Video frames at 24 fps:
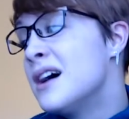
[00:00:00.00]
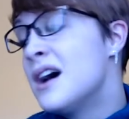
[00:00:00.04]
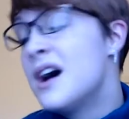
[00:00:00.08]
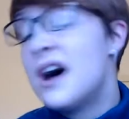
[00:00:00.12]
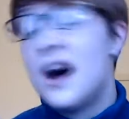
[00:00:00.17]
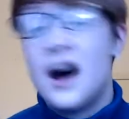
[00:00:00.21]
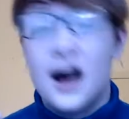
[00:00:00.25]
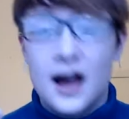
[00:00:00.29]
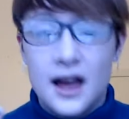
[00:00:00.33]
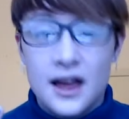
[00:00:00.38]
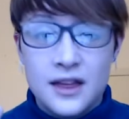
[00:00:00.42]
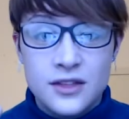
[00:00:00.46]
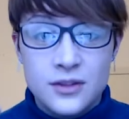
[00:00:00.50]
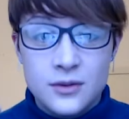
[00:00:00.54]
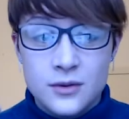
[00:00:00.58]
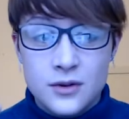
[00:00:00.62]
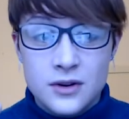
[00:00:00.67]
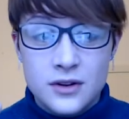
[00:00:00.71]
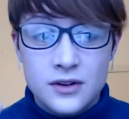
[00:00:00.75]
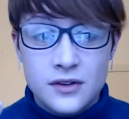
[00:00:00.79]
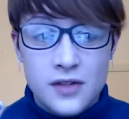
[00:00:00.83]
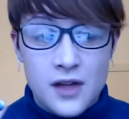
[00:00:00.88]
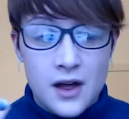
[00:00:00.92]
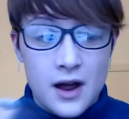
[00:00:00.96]
I
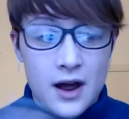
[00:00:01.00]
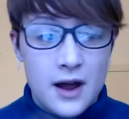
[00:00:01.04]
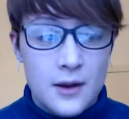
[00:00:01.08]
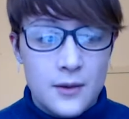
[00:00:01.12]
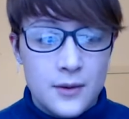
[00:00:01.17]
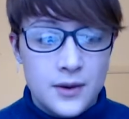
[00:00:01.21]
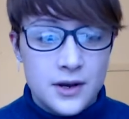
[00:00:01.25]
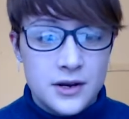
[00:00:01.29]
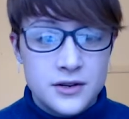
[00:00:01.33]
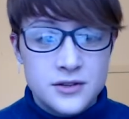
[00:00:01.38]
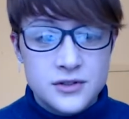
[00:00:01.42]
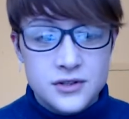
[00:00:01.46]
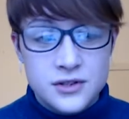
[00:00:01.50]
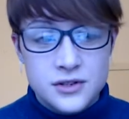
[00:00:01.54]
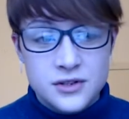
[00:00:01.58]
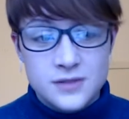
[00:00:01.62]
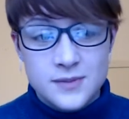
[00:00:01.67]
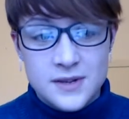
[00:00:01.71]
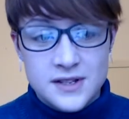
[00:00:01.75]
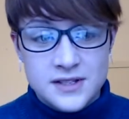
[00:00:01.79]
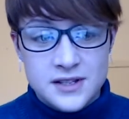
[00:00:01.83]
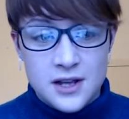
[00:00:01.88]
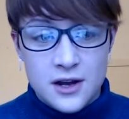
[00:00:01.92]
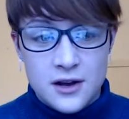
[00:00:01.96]
thought that I would introduce
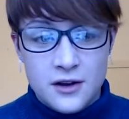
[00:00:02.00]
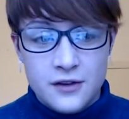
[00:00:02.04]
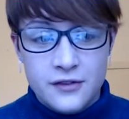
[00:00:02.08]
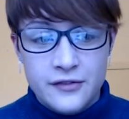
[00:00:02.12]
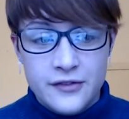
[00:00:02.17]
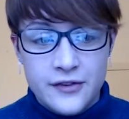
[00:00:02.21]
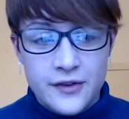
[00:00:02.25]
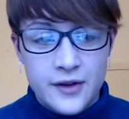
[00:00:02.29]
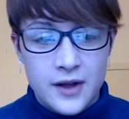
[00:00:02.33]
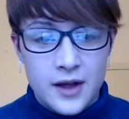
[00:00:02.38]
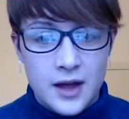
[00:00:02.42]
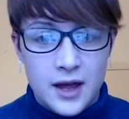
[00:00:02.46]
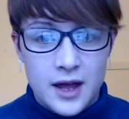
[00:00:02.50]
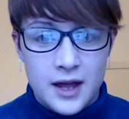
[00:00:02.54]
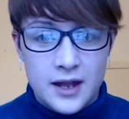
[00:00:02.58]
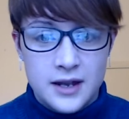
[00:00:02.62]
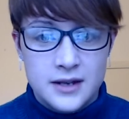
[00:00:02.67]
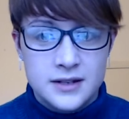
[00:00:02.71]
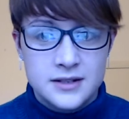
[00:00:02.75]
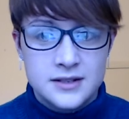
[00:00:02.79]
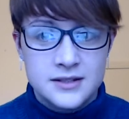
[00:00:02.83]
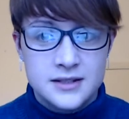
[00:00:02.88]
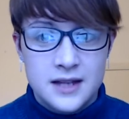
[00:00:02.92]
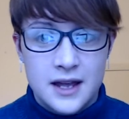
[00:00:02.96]
myself
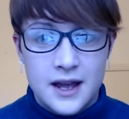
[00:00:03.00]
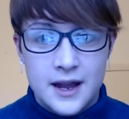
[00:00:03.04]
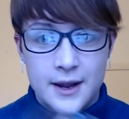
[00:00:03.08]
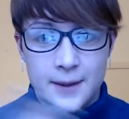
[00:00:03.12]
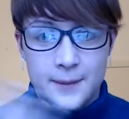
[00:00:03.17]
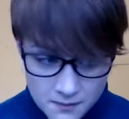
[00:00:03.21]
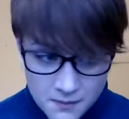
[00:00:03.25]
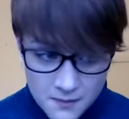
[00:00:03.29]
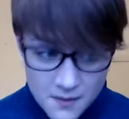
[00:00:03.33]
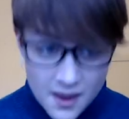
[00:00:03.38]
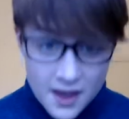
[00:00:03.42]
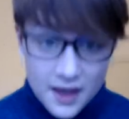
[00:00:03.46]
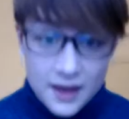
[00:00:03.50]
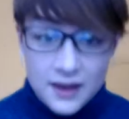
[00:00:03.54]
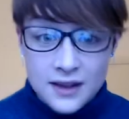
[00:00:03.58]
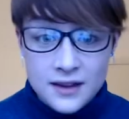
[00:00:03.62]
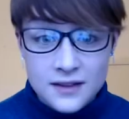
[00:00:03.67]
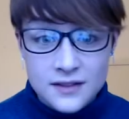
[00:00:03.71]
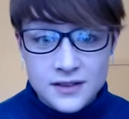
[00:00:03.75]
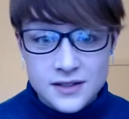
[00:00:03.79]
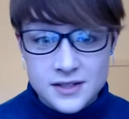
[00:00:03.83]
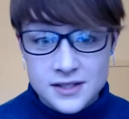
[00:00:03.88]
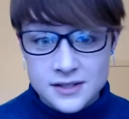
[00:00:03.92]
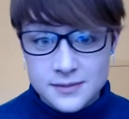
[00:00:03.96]
and say, hey,
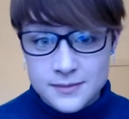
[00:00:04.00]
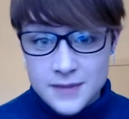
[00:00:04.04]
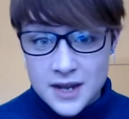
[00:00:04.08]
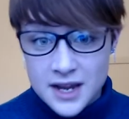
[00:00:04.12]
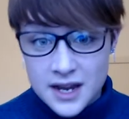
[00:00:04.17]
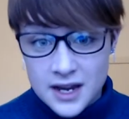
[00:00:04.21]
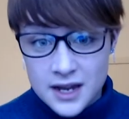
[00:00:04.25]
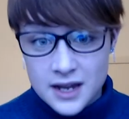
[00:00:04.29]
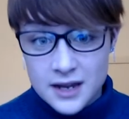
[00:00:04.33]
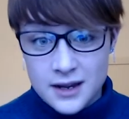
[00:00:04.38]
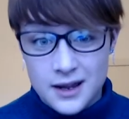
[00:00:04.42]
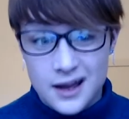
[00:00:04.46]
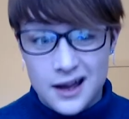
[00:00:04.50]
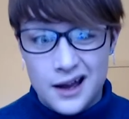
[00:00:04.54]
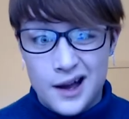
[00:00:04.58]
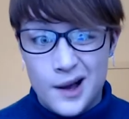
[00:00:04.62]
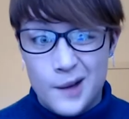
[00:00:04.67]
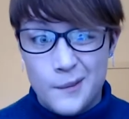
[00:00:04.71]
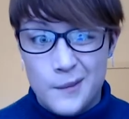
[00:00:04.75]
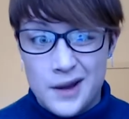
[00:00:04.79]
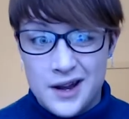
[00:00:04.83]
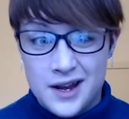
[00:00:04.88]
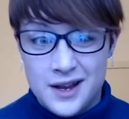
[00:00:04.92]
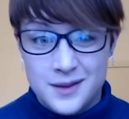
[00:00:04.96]
this is me,
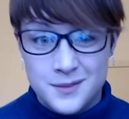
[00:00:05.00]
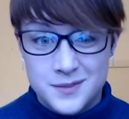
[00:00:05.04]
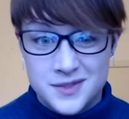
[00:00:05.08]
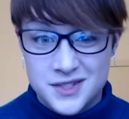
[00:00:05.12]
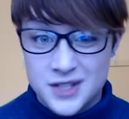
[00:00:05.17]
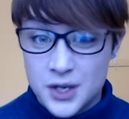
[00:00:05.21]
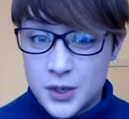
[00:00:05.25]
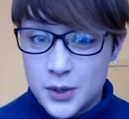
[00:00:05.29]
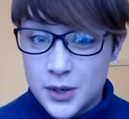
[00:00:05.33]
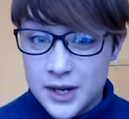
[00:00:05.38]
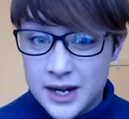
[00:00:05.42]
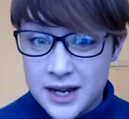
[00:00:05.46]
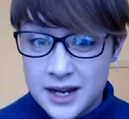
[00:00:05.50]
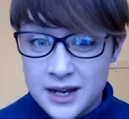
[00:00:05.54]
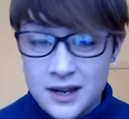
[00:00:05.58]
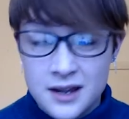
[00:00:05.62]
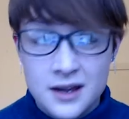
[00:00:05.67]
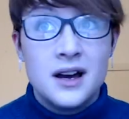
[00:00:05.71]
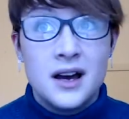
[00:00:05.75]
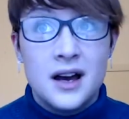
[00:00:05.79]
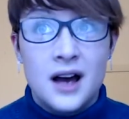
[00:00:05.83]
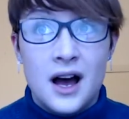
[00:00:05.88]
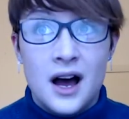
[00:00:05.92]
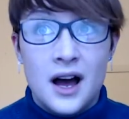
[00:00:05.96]
my name's Zoe.
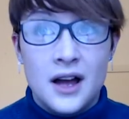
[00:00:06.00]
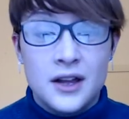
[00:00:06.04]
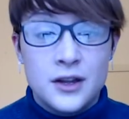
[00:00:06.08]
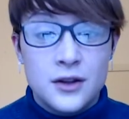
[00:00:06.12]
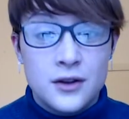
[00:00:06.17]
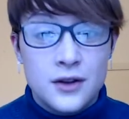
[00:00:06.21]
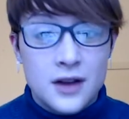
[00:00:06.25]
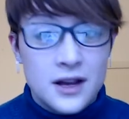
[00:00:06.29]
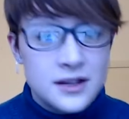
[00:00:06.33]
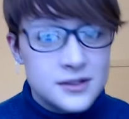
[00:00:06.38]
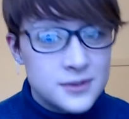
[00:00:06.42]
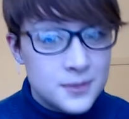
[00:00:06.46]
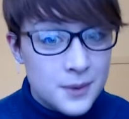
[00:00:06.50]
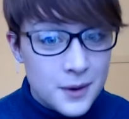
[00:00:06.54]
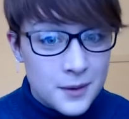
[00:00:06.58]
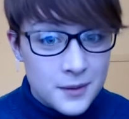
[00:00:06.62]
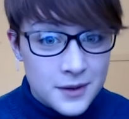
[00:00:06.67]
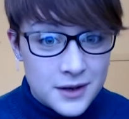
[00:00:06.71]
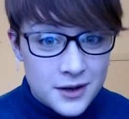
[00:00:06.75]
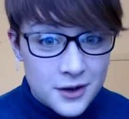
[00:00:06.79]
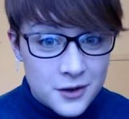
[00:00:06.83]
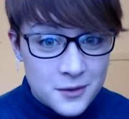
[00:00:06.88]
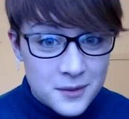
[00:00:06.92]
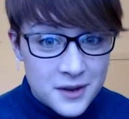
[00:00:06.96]
You guys will probably
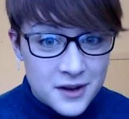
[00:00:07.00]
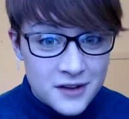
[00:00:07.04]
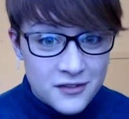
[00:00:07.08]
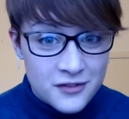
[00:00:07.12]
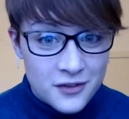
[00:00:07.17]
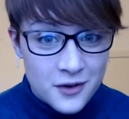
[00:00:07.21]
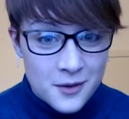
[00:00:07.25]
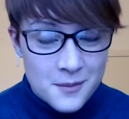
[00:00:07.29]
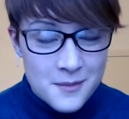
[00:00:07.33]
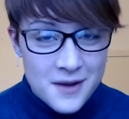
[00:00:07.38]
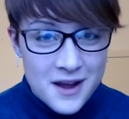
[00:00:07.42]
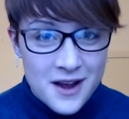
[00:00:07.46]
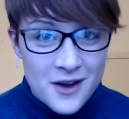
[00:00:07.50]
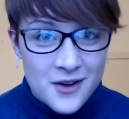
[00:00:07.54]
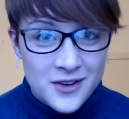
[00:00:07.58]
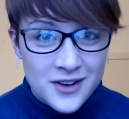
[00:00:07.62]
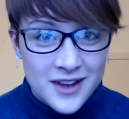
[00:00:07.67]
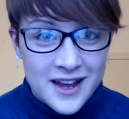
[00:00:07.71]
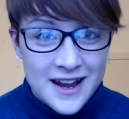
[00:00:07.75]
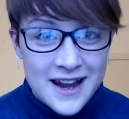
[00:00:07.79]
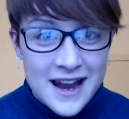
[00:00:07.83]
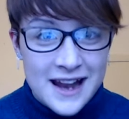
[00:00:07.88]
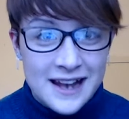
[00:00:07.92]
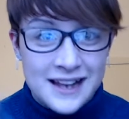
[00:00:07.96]
know me from my
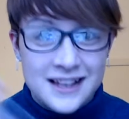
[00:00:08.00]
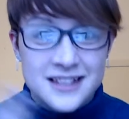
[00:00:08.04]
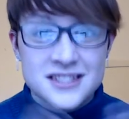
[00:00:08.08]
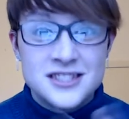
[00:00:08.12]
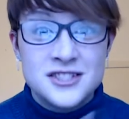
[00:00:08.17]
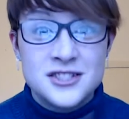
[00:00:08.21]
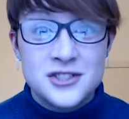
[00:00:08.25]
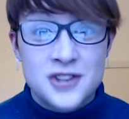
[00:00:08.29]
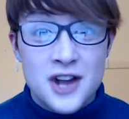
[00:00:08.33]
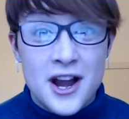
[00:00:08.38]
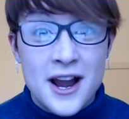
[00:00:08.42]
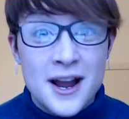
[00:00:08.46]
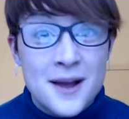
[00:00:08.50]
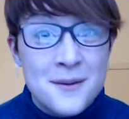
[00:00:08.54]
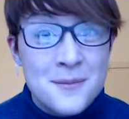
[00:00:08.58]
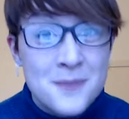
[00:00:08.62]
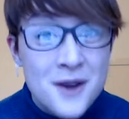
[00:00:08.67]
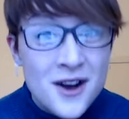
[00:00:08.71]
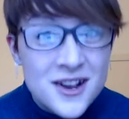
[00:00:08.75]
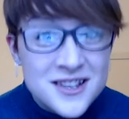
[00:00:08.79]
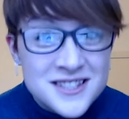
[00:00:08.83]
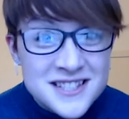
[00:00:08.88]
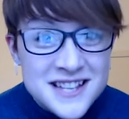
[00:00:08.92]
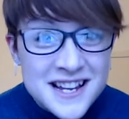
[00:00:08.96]
online alias
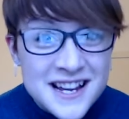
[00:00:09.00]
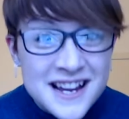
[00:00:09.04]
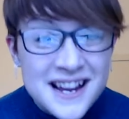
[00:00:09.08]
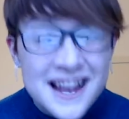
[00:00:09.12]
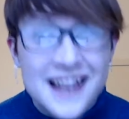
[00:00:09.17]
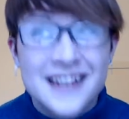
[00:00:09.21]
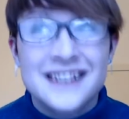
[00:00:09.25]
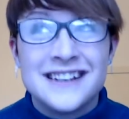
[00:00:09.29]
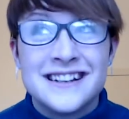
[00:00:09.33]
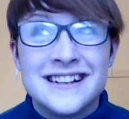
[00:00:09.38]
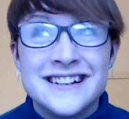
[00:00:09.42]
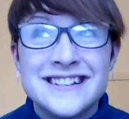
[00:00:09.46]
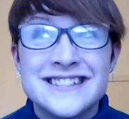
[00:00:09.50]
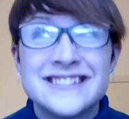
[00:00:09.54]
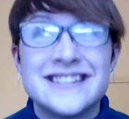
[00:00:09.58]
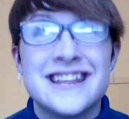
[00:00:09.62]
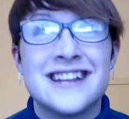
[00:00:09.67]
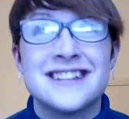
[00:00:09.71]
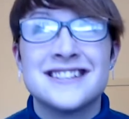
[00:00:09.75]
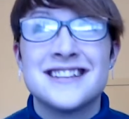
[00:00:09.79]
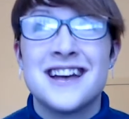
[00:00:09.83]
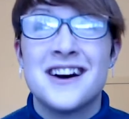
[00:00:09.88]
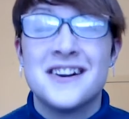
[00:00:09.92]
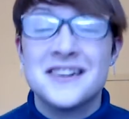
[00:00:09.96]
Strikaposse, and yes,
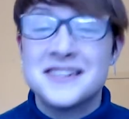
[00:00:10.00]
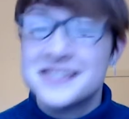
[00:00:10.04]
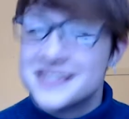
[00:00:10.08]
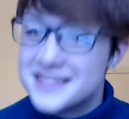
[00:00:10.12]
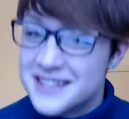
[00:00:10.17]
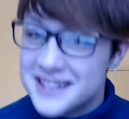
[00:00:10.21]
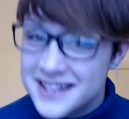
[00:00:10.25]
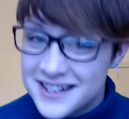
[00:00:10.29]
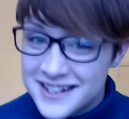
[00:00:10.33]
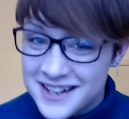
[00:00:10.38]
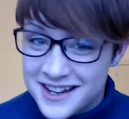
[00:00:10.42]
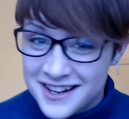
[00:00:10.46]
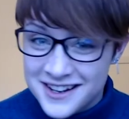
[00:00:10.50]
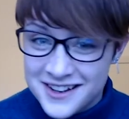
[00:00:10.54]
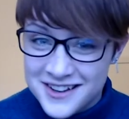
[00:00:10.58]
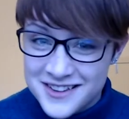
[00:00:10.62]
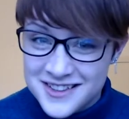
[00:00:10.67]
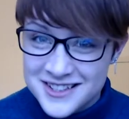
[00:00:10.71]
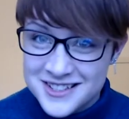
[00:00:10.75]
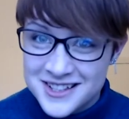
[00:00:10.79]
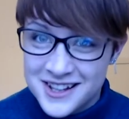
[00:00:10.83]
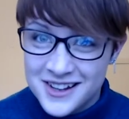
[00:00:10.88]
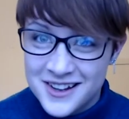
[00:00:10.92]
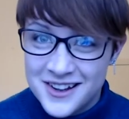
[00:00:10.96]
that's how it's said. I know
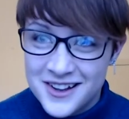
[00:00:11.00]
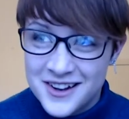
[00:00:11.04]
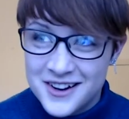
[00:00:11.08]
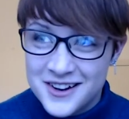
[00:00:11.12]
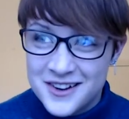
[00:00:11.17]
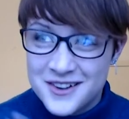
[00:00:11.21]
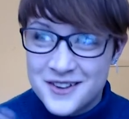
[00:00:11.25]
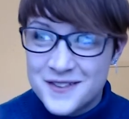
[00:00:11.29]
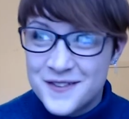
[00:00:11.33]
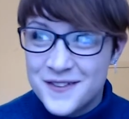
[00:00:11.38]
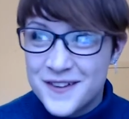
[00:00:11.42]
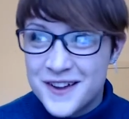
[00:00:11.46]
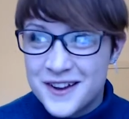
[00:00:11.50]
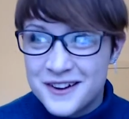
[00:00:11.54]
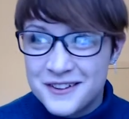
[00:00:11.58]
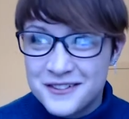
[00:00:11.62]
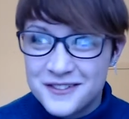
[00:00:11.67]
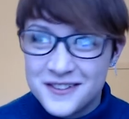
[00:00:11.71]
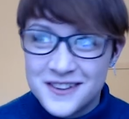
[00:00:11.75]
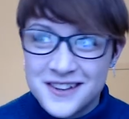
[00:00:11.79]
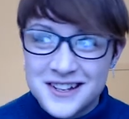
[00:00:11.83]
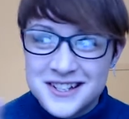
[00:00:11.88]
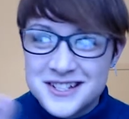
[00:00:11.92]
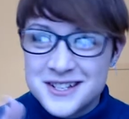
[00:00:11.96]
there's a lot of
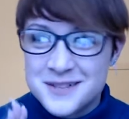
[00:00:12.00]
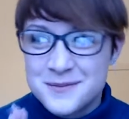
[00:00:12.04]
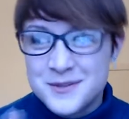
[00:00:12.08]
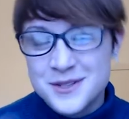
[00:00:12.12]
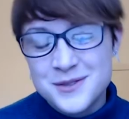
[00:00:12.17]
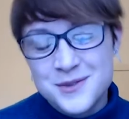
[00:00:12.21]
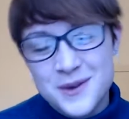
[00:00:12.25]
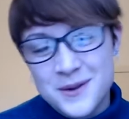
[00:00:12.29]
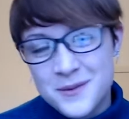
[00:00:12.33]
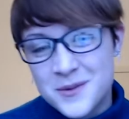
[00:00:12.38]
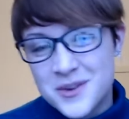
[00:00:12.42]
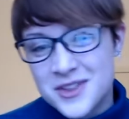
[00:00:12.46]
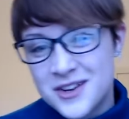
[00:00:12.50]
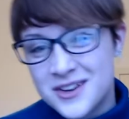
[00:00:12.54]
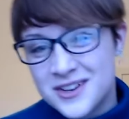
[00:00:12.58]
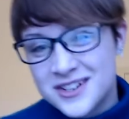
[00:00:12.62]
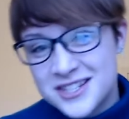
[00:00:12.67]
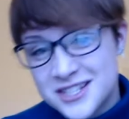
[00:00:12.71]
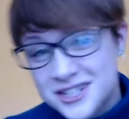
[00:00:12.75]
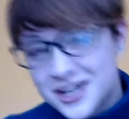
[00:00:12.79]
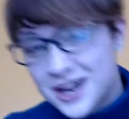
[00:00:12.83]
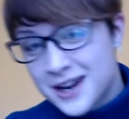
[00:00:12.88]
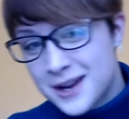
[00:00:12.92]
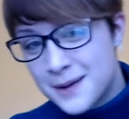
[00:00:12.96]
confliction between whether it's
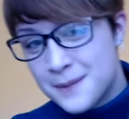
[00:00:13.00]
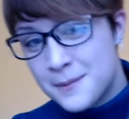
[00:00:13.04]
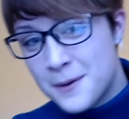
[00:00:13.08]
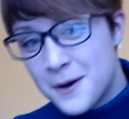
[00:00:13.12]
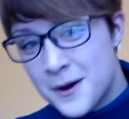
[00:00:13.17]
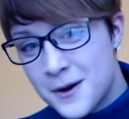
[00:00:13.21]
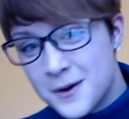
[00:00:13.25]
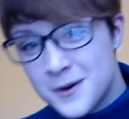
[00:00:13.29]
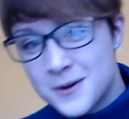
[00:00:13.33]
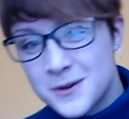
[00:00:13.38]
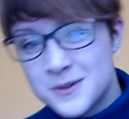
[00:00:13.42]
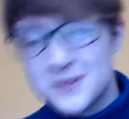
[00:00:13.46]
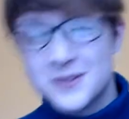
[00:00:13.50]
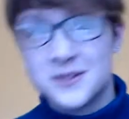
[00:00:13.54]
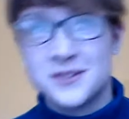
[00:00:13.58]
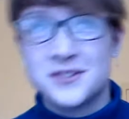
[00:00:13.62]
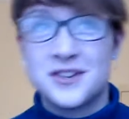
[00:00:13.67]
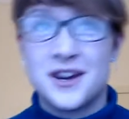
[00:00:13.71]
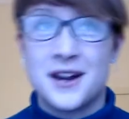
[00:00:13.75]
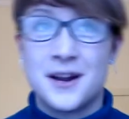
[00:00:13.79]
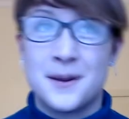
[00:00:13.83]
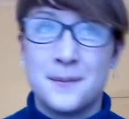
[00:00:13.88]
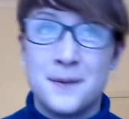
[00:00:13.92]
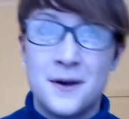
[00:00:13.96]
Strikaposse or
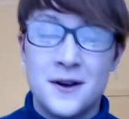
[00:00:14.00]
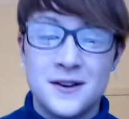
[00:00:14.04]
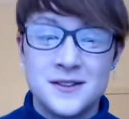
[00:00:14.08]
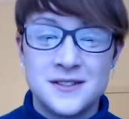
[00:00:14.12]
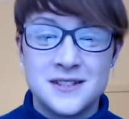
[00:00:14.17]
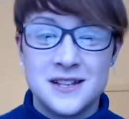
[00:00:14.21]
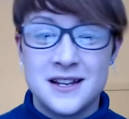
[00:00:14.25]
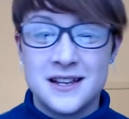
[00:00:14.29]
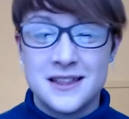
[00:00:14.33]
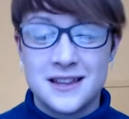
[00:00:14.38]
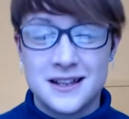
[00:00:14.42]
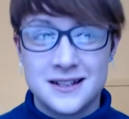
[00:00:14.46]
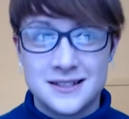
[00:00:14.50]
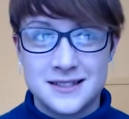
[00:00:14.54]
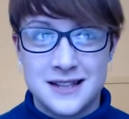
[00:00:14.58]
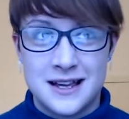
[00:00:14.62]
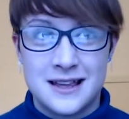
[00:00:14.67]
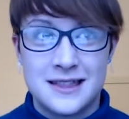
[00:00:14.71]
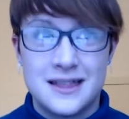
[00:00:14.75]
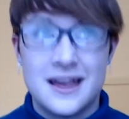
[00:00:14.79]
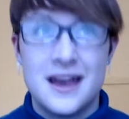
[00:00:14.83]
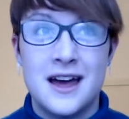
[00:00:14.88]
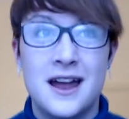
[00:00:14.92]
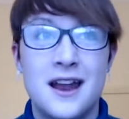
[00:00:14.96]
Strikaposse, things like
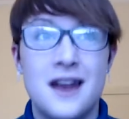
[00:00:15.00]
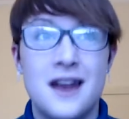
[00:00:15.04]
that.